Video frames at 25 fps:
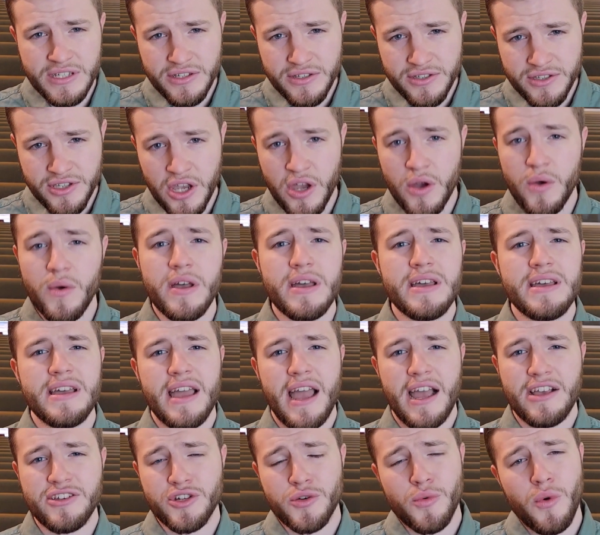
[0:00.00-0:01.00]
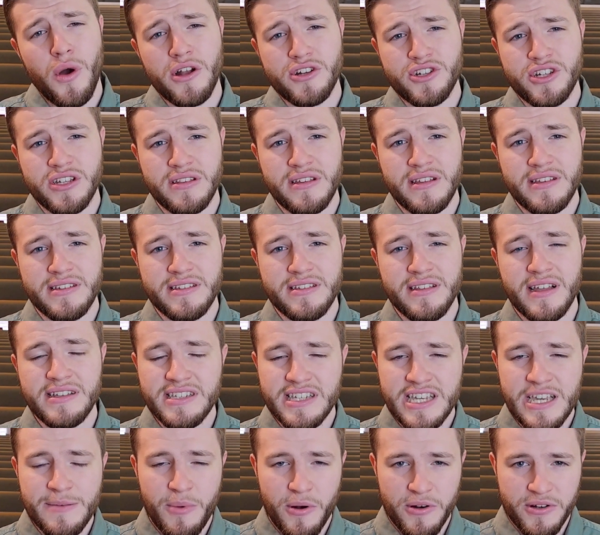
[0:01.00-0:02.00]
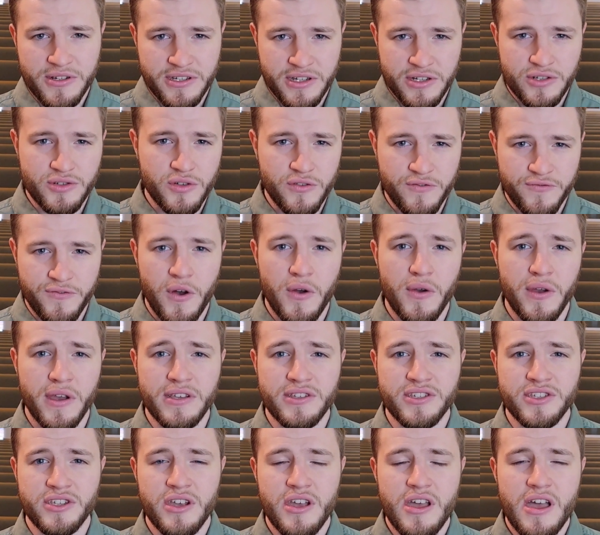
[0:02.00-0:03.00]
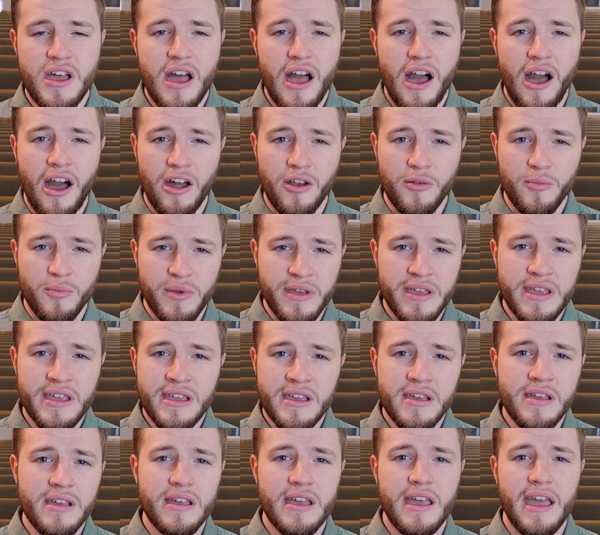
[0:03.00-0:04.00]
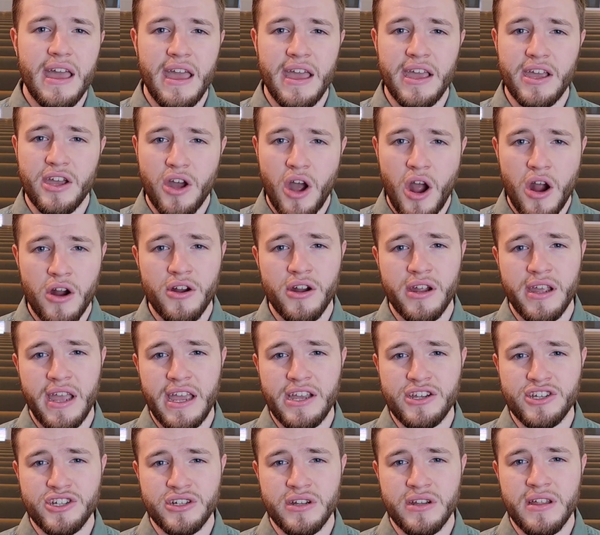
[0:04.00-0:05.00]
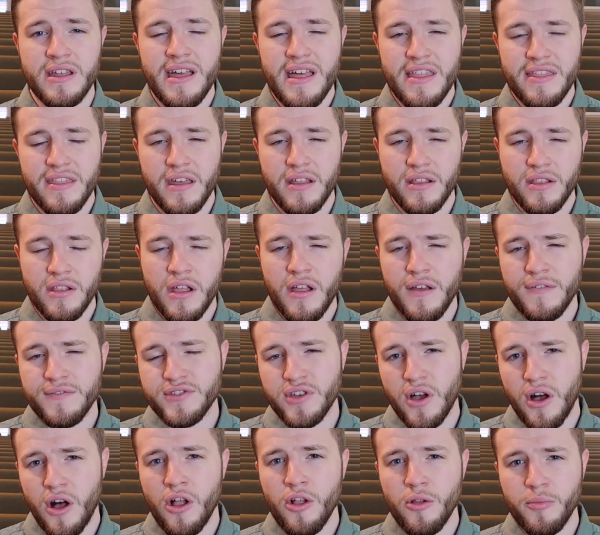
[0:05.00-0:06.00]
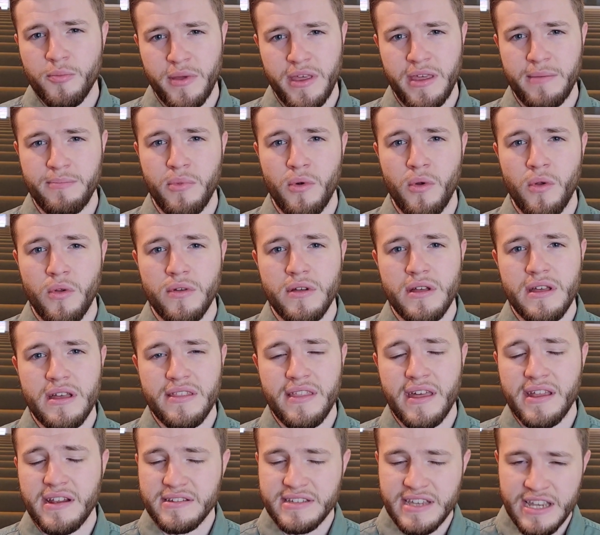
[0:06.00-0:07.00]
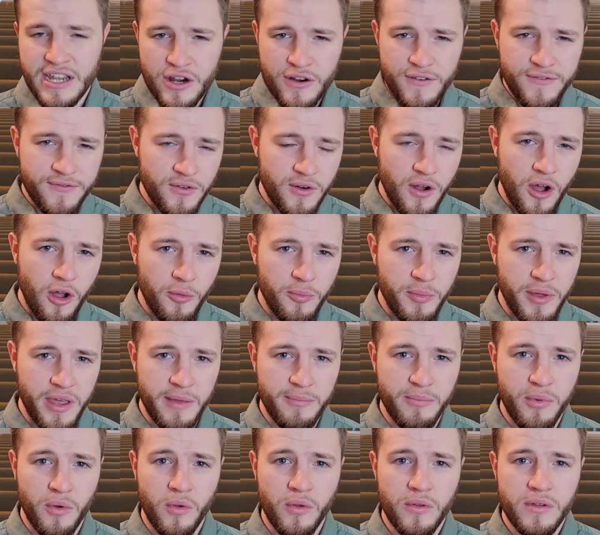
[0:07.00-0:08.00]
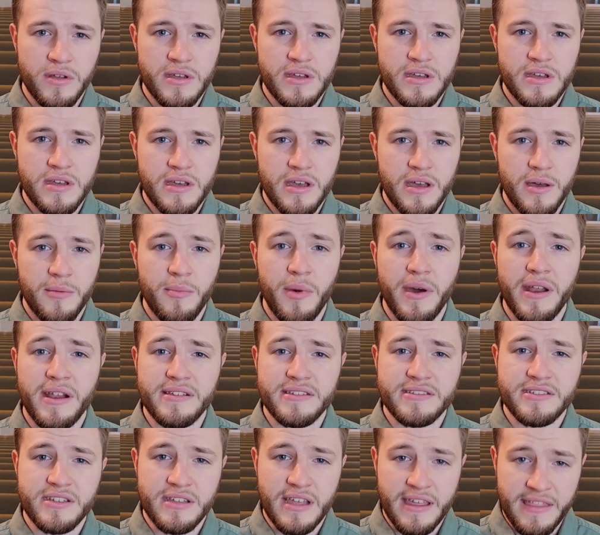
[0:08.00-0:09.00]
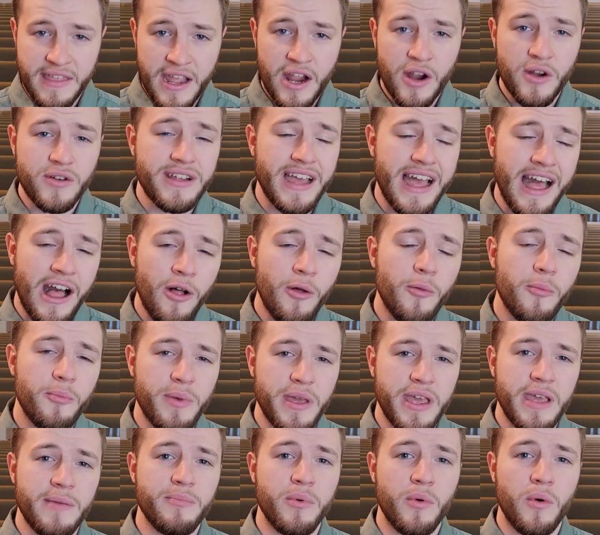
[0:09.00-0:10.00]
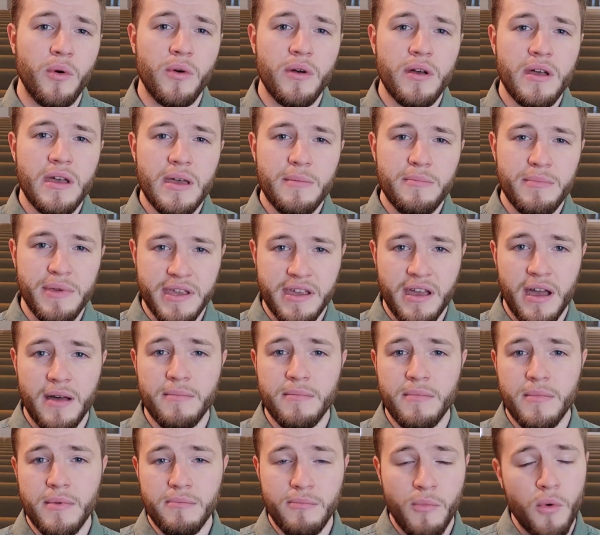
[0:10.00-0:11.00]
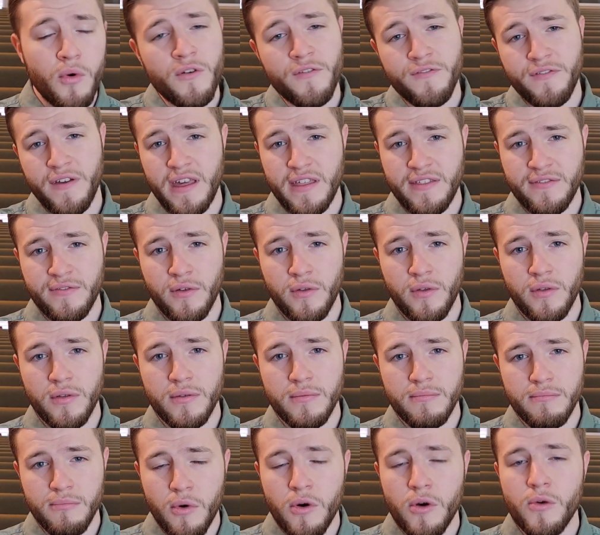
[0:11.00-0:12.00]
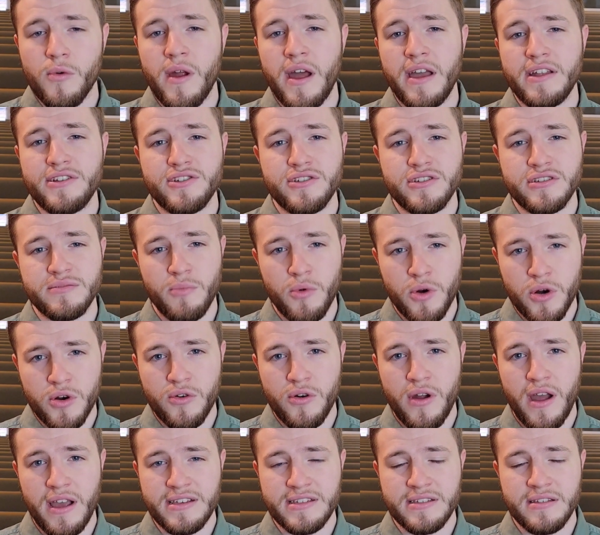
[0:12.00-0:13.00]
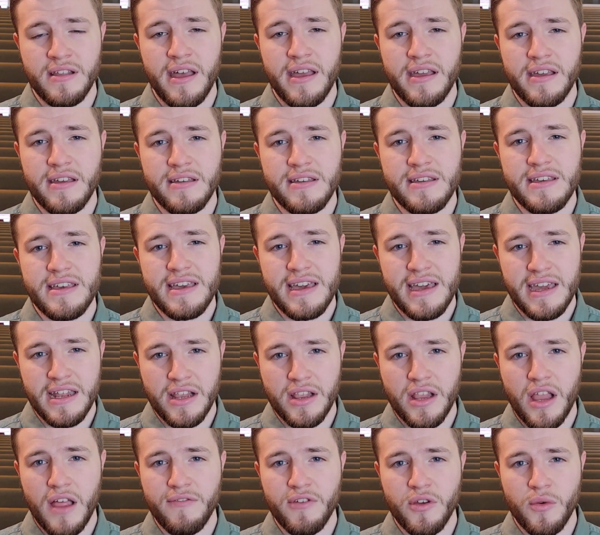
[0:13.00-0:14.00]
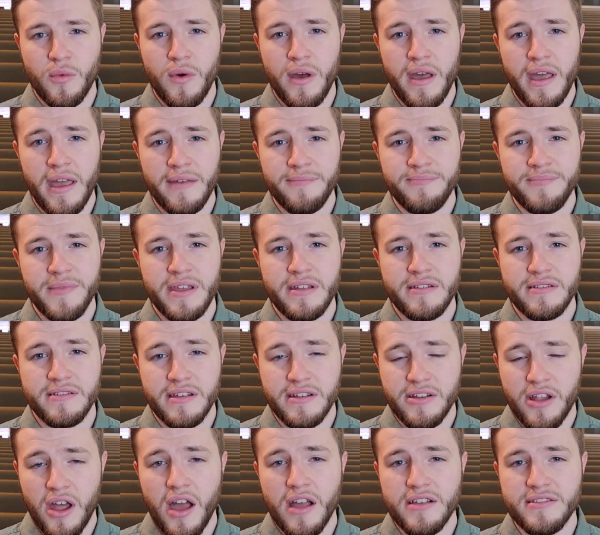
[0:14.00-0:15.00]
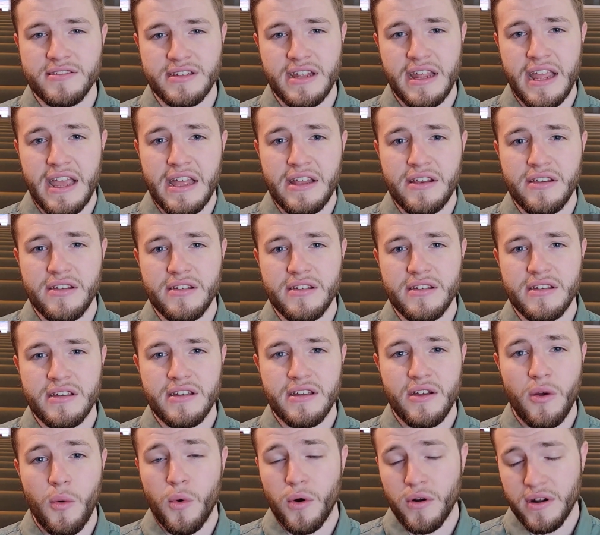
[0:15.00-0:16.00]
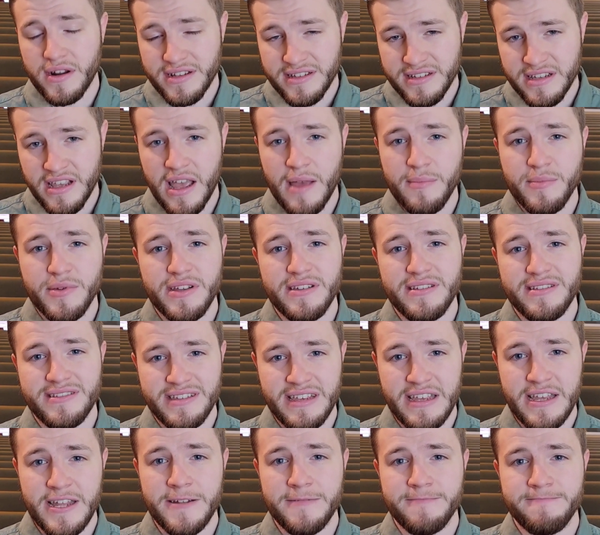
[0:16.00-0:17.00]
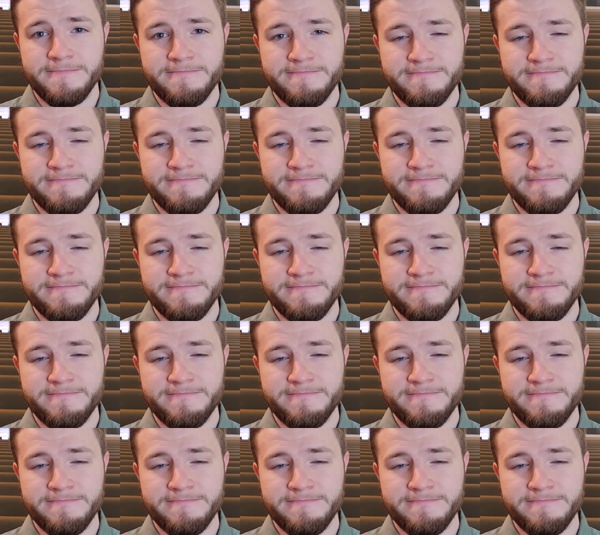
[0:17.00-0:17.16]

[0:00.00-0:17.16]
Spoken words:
So, as you're watching this, let's keep our central focus on being a congregation that loves all people, that is here for all people, but is there to help people become more faithful, more righteous, more Christ-like in a loving way, to not stand or accept sin.